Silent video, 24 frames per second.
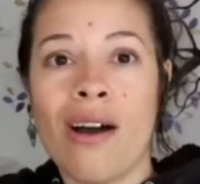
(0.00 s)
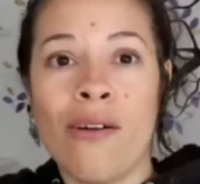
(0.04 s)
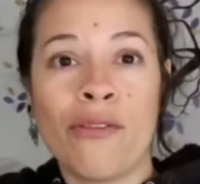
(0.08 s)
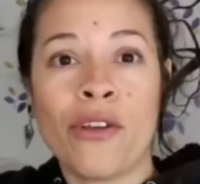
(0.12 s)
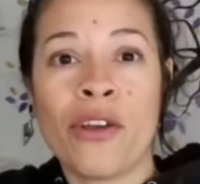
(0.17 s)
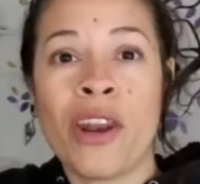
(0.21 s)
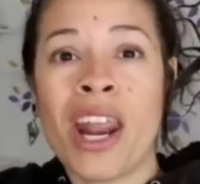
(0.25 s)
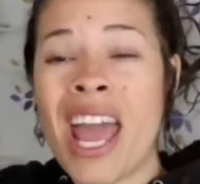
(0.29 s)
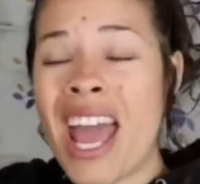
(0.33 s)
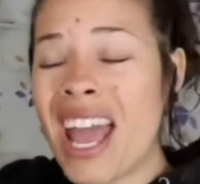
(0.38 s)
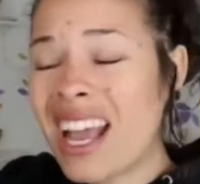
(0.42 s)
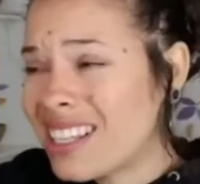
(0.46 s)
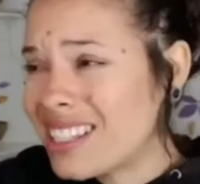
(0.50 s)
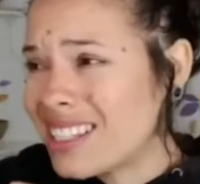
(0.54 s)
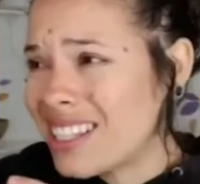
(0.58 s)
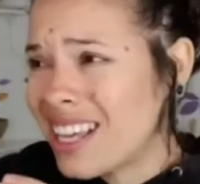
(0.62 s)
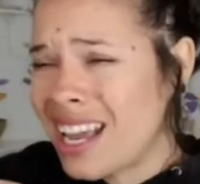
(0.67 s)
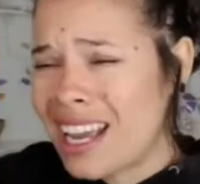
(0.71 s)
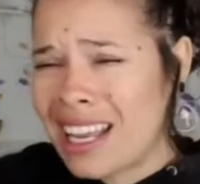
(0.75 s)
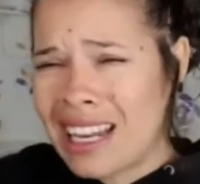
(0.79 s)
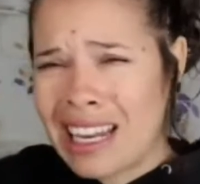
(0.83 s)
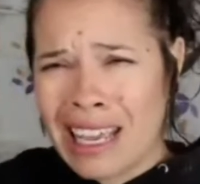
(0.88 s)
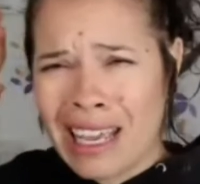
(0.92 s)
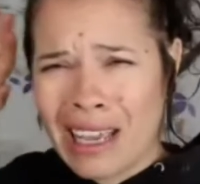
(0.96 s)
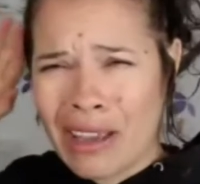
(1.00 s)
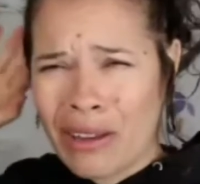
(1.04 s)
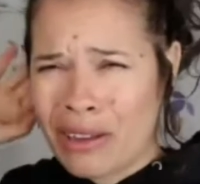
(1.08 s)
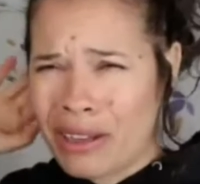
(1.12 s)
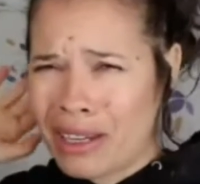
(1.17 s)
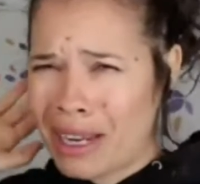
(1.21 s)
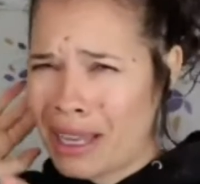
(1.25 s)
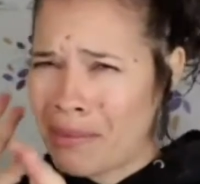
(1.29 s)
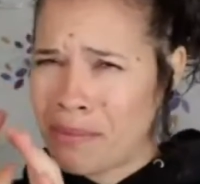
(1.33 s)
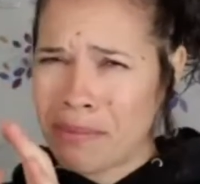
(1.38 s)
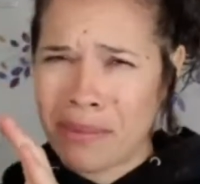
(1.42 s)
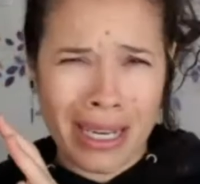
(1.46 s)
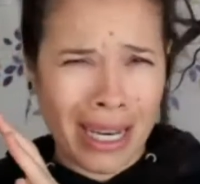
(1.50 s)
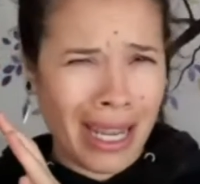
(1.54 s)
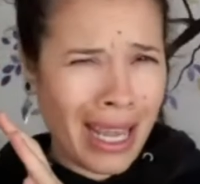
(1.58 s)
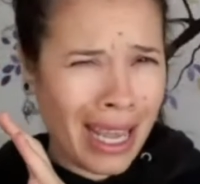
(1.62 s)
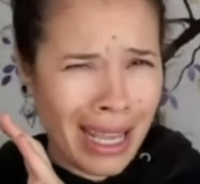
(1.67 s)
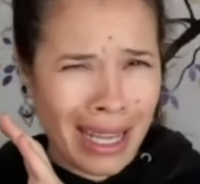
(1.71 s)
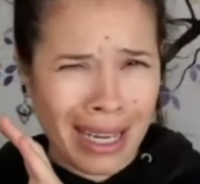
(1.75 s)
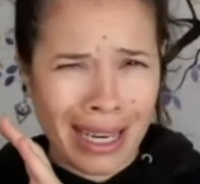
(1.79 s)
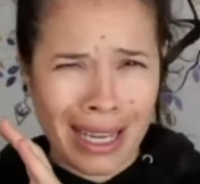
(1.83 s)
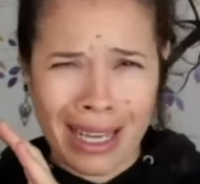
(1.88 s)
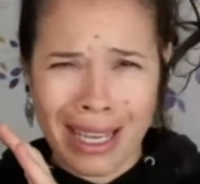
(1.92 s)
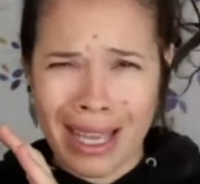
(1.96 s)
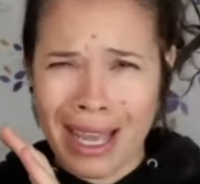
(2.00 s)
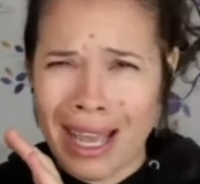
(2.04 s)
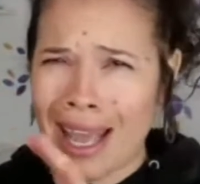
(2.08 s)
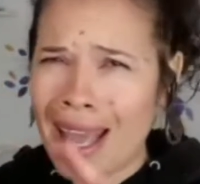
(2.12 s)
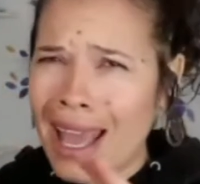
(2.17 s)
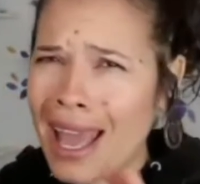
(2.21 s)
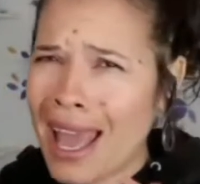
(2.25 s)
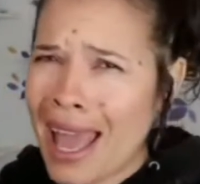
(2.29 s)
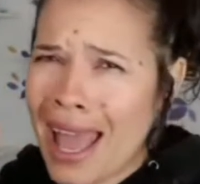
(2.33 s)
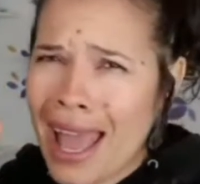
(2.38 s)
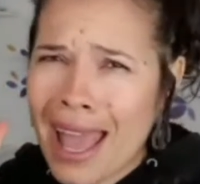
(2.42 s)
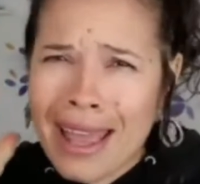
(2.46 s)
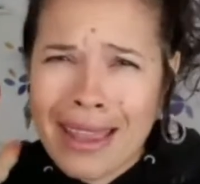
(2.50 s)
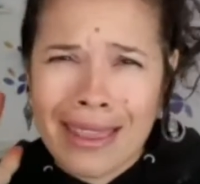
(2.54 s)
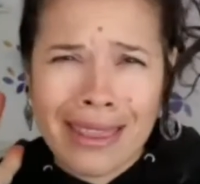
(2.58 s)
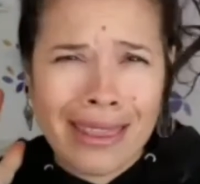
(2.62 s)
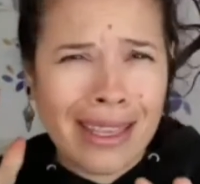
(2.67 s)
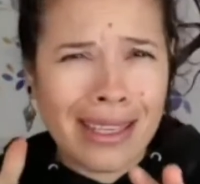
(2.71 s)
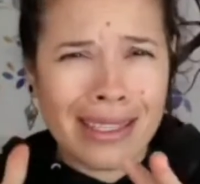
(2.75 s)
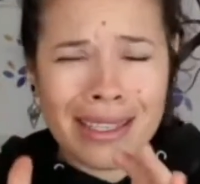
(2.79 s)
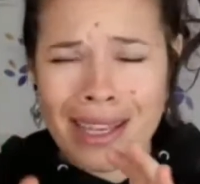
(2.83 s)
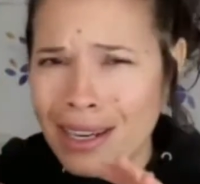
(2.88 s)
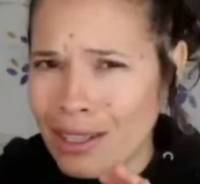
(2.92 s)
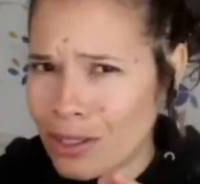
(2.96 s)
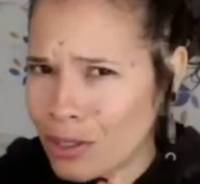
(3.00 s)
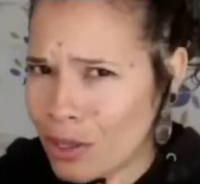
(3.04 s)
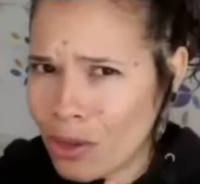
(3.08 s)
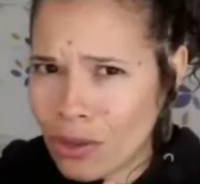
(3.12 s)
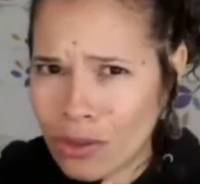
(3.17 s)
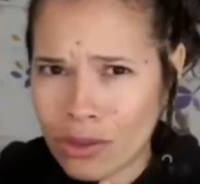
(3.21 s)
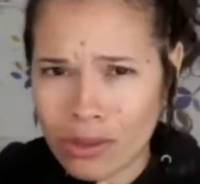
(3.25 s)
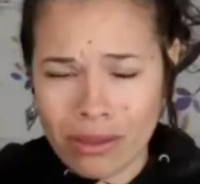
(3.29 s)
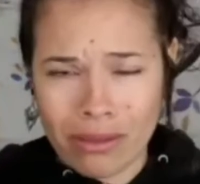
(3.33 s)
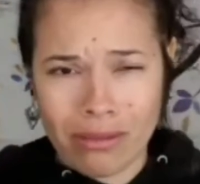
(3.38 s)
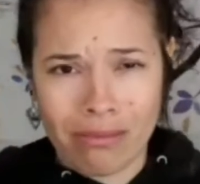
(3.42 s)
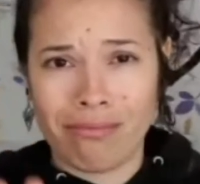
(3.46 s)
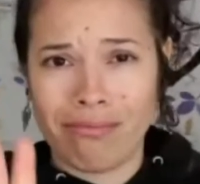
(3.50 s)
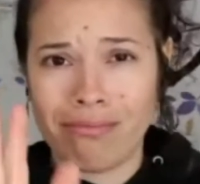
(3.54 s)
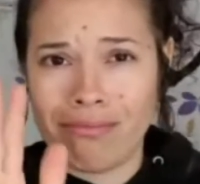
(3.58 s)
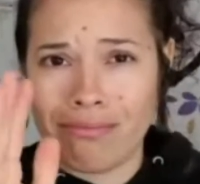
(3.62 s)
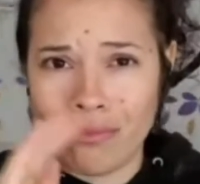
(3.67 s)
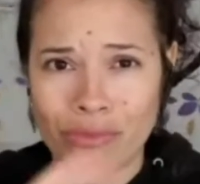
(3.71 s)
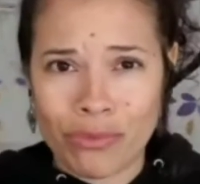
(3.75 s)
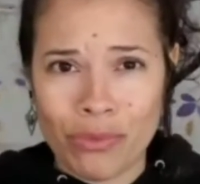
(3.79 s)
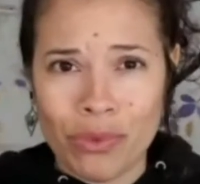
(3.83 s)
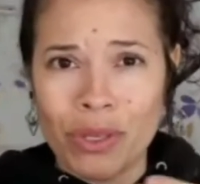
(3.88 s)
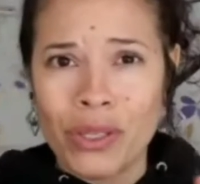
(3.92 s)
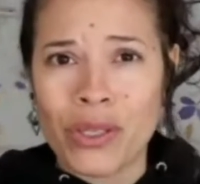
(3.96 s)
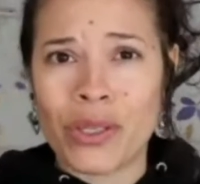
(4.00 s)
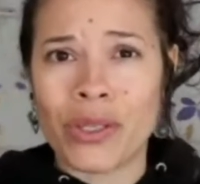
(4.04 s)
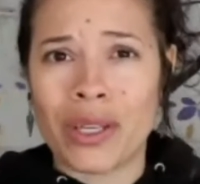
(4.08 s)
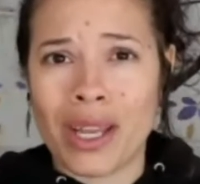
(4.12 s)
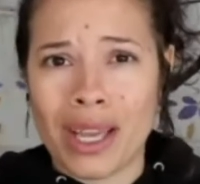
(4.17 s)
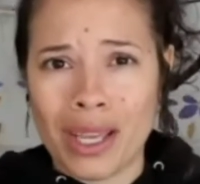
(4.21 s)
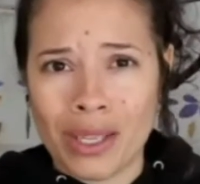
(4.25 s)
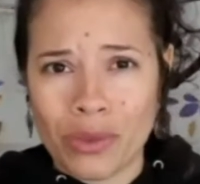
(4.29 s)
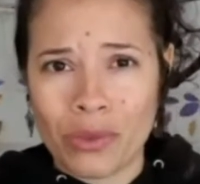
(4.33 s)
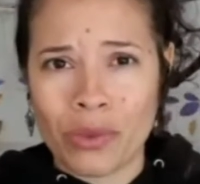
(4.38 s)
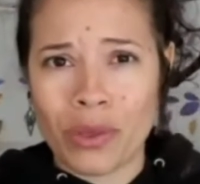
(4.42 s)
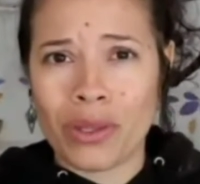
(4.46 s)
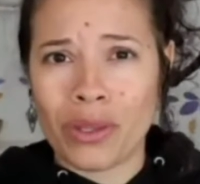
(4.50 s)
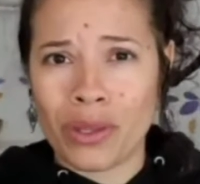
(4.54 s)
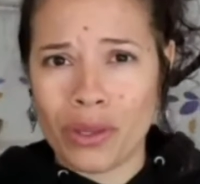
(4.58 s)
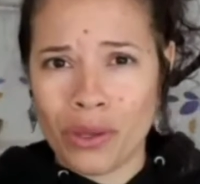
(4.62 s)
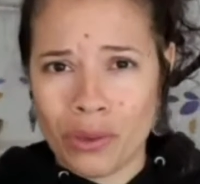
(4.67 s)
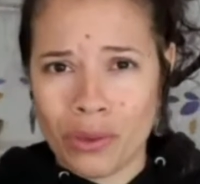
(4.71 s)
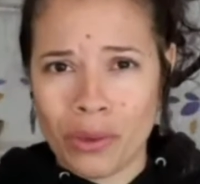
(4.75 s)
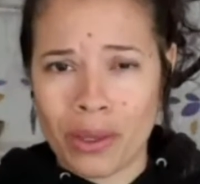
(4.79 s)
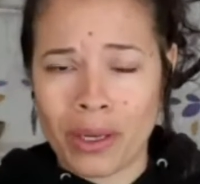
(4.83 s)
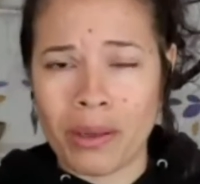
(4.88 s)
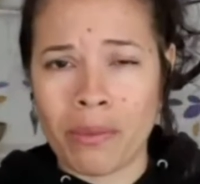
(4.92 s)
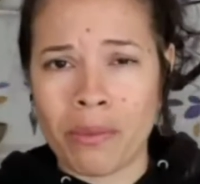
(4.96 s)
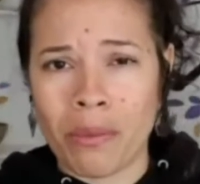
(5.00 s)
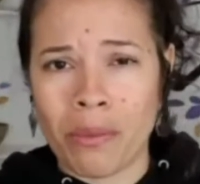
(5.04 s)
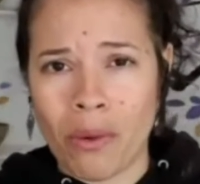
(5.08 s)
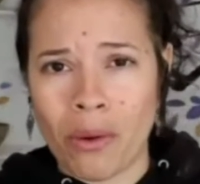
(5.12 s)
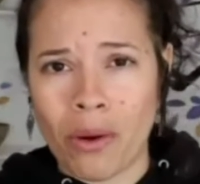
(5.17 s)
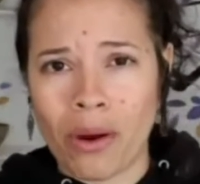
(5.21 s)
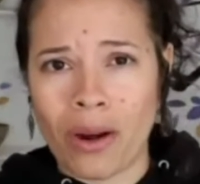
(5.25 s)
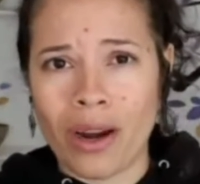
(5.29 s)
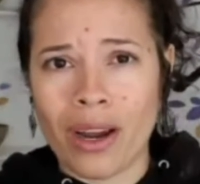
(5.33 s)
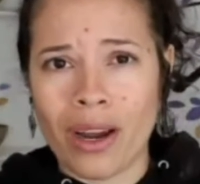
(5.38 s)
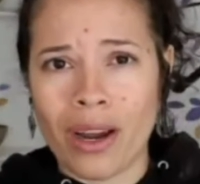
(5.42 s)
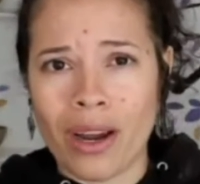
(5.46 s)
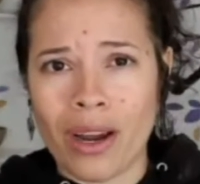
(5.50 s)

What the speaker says: You're exhaling, eliminating things that don't resonate with you anymore.